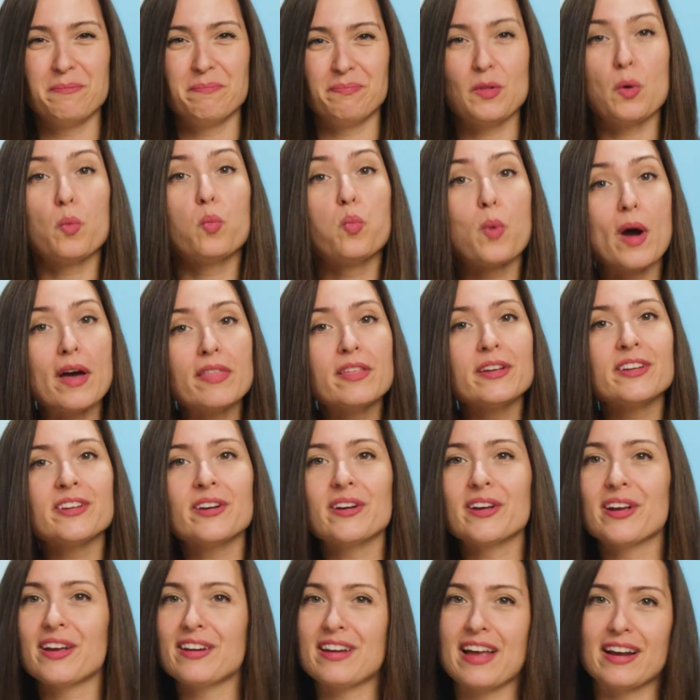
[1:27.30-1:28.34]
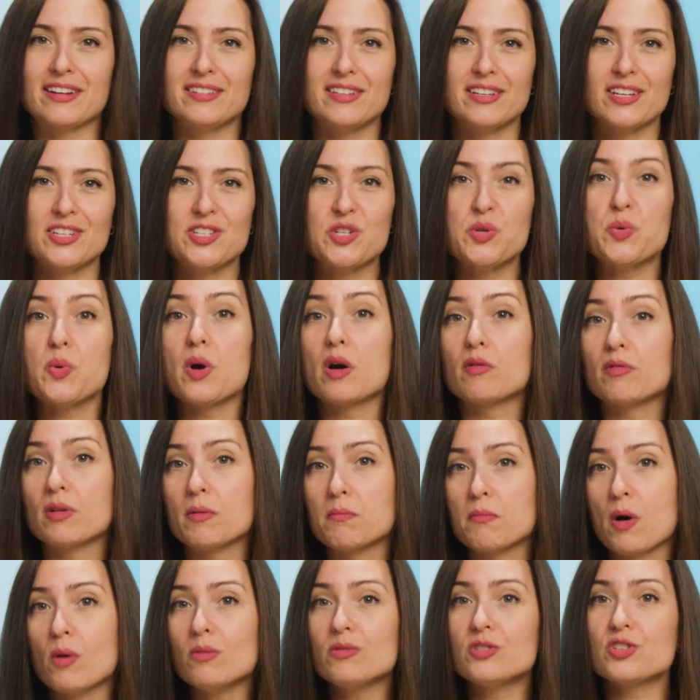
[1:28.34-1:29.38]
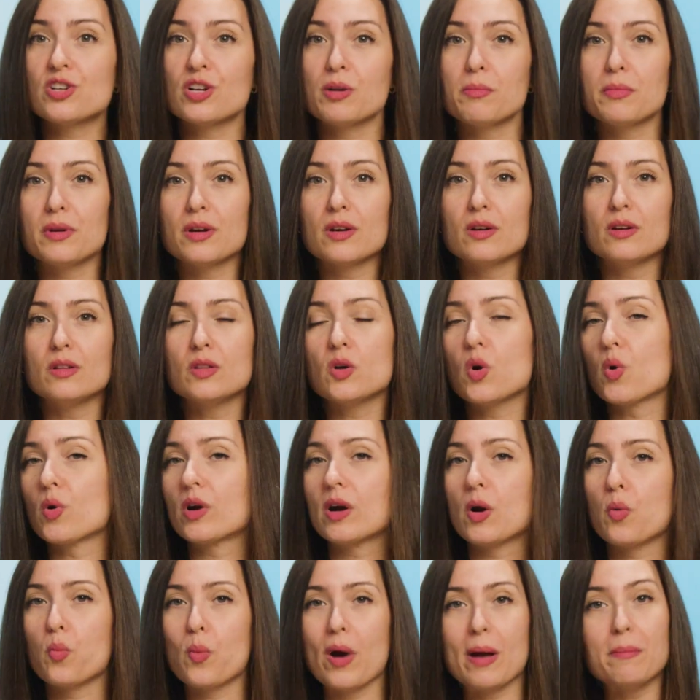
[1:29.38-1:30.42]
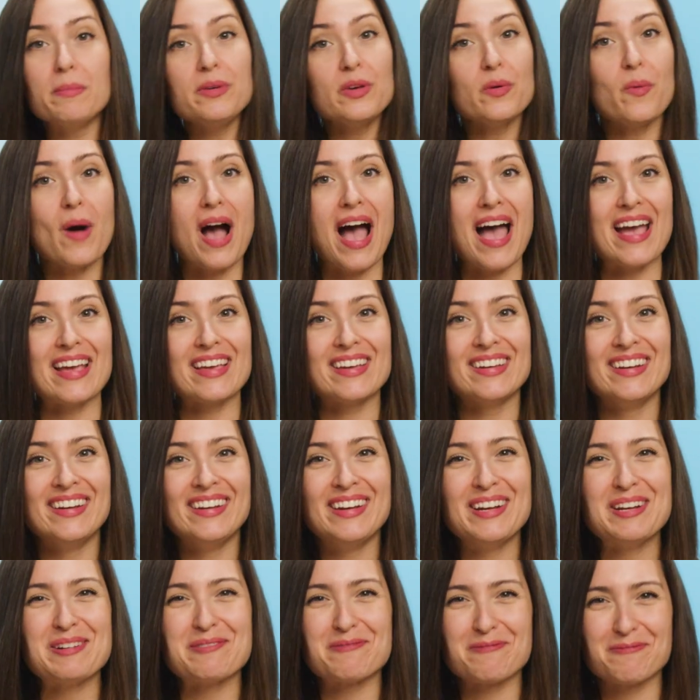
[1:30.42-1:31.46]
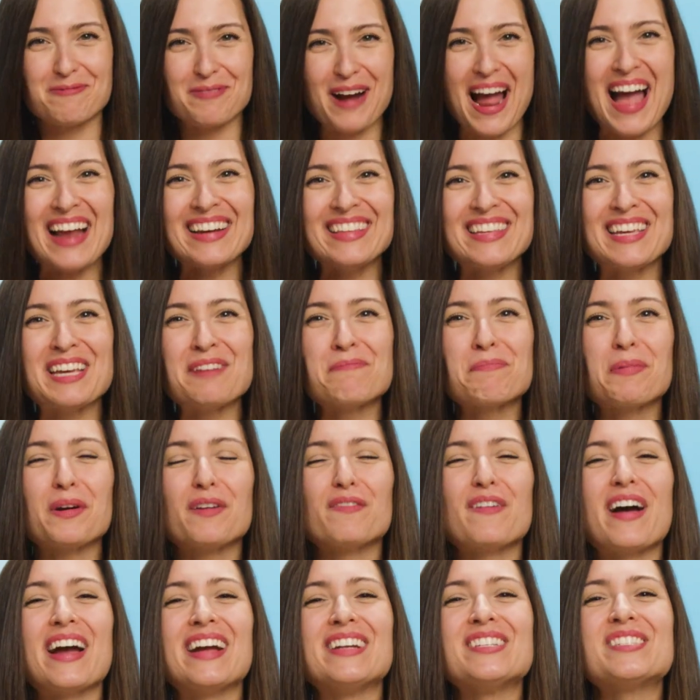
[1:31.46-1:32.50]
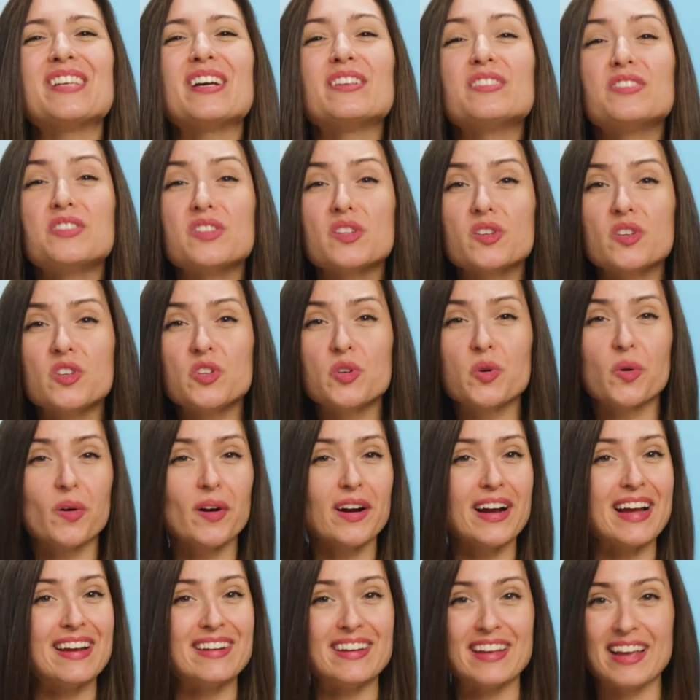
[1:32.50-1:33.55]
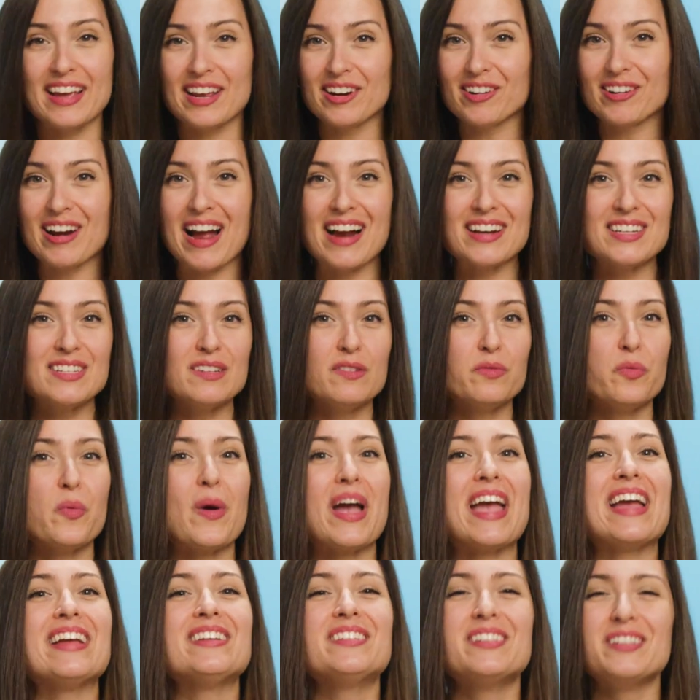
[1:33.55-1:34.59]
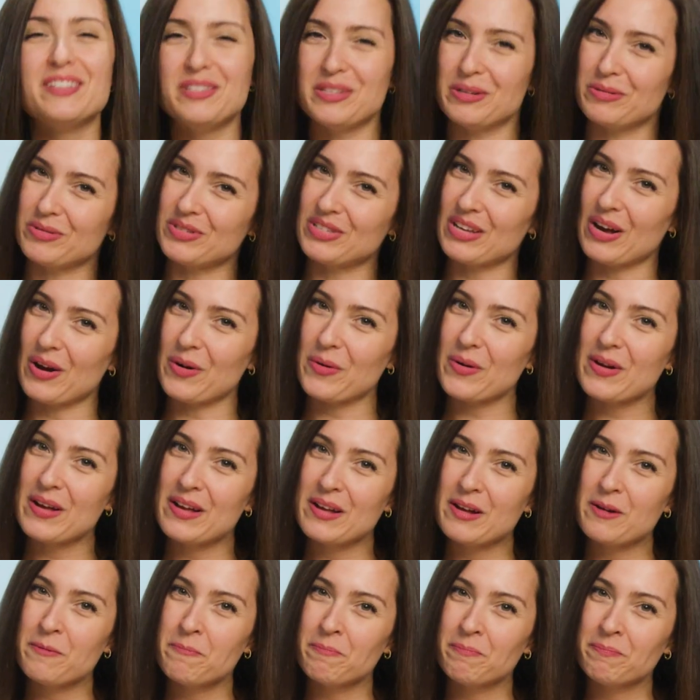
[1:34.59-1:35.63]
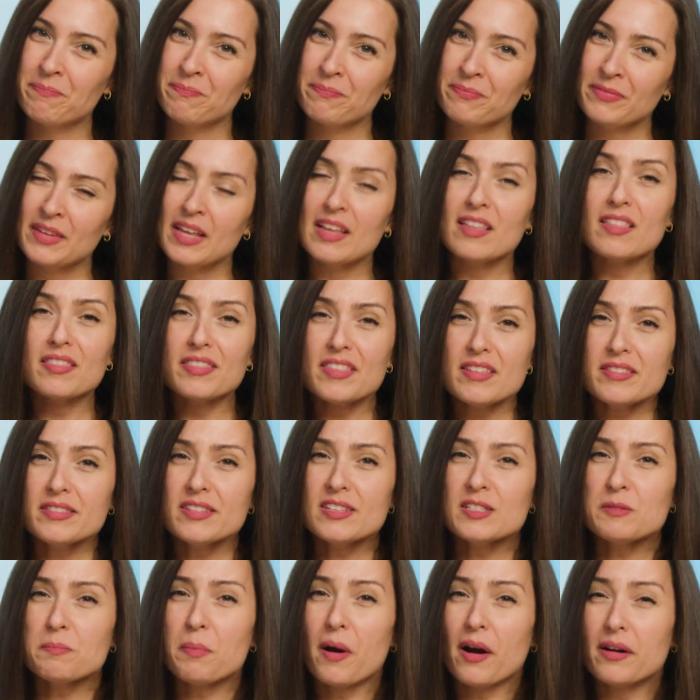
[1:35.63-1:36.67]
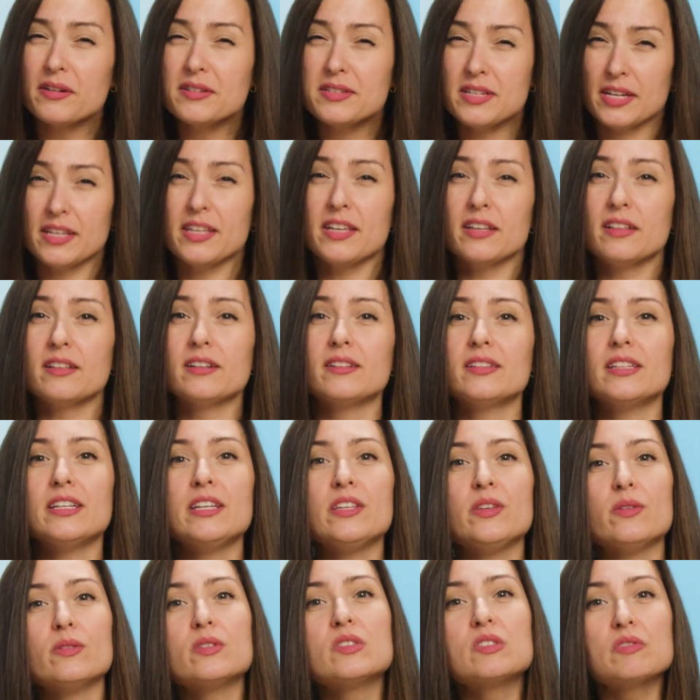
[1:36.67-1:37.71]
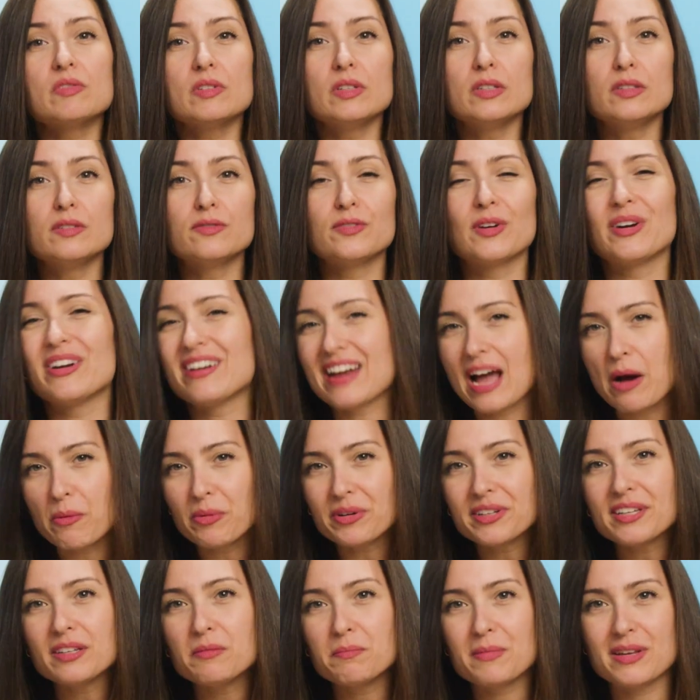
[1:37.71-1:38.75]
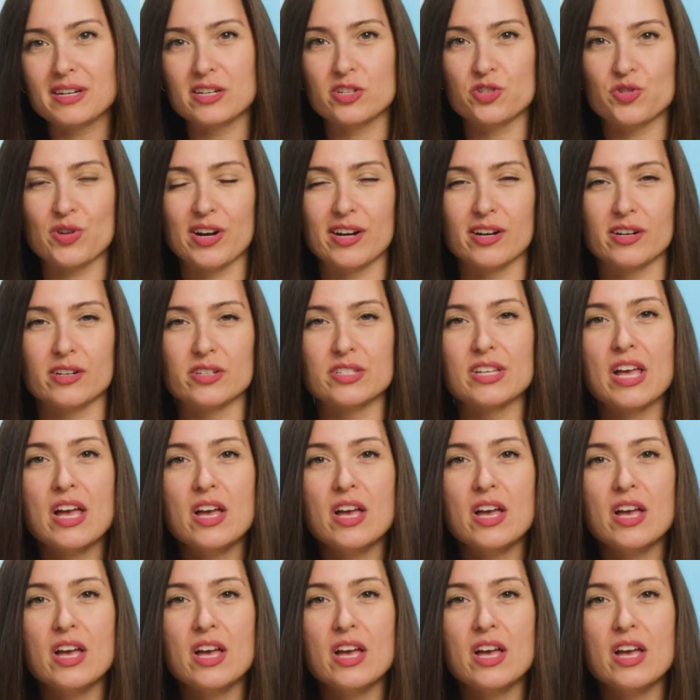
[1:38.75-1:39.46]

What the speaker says: Whether you're connecting to a remote terminal or a web UI, RADKit provides a secure and interactive way to do so. This is particularly useful for network administrators